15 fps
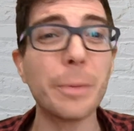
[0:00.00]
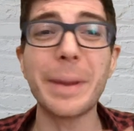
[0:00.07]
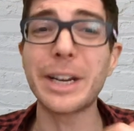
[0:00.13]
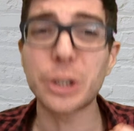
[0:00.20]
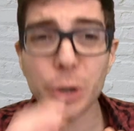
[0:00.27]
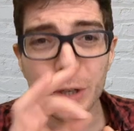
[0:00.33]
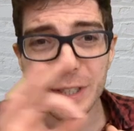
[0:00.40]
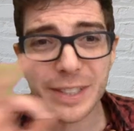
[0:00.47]
Make
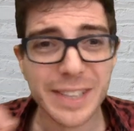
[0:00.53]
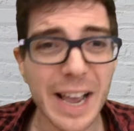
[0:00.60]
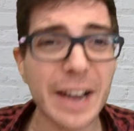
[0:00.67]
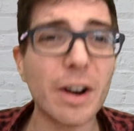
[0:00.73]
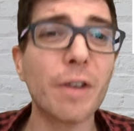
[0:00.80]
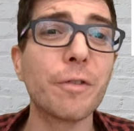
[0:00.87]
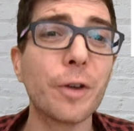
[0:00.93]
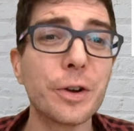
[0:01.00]
sure to sign
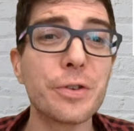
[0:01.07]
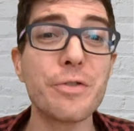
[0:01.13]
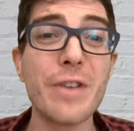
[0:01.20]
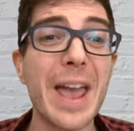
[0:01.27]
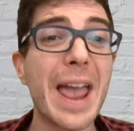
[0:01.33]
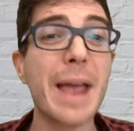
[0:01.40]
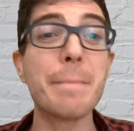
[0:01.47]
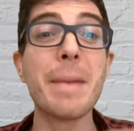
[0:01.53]
off on your
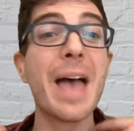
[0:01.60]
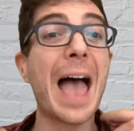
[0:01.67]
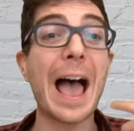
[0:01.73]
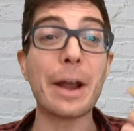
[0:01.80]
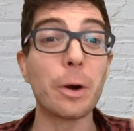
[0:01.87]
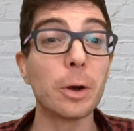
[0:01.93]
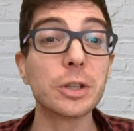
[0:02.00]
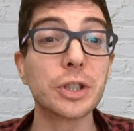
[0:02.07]
name
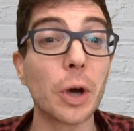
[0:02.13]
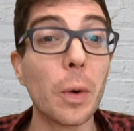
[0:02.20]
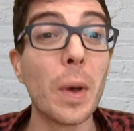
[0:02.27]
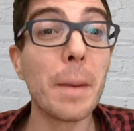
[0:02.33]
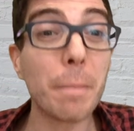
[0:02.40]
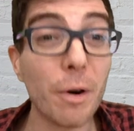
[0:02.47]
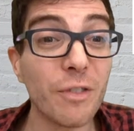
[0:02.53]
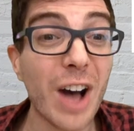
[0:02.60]
and also
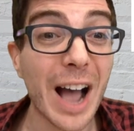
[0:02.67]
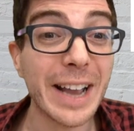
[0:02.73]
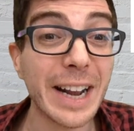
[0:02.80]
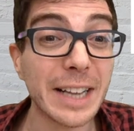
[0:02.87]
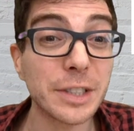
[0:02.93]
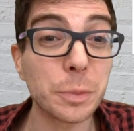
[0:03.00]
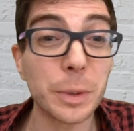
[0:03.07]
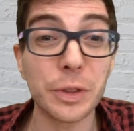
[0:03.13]
provide
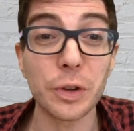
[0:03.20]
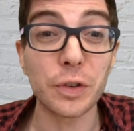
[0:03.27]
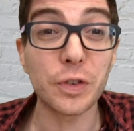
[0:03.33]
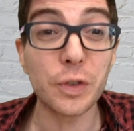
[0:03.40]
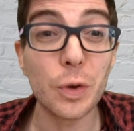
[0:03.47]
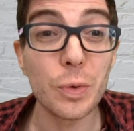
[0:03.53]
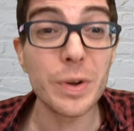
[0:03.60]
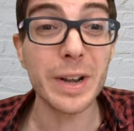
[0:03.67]
us with your
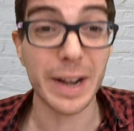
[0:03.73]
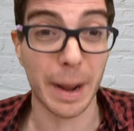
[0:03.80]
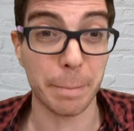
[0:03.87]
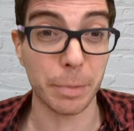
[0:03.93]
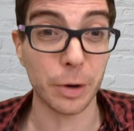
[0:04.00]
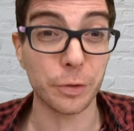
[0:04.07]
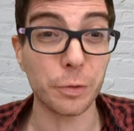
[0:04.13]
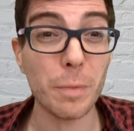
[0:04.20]
student
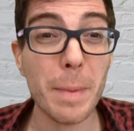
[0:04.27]
numbers.